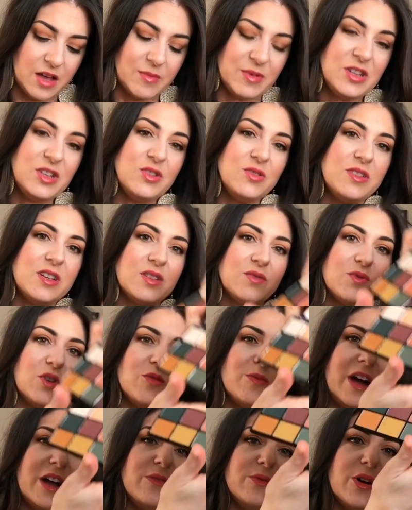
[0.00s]
I'm gonna do this
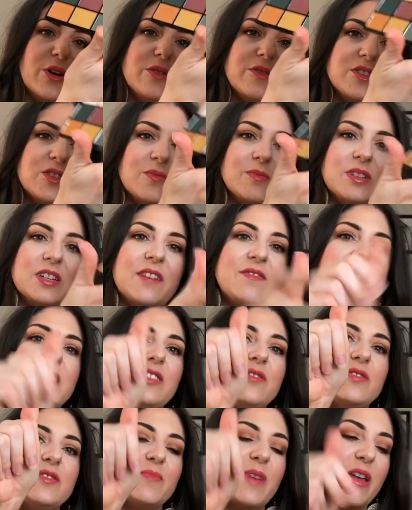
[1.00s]
row by row, so I'm gonna have to
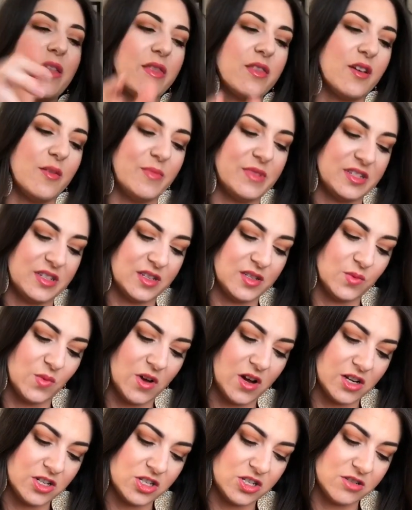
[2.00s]
use my thumb as a
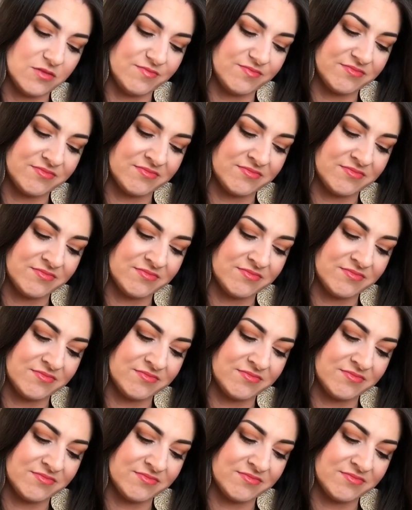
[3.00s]
swatch.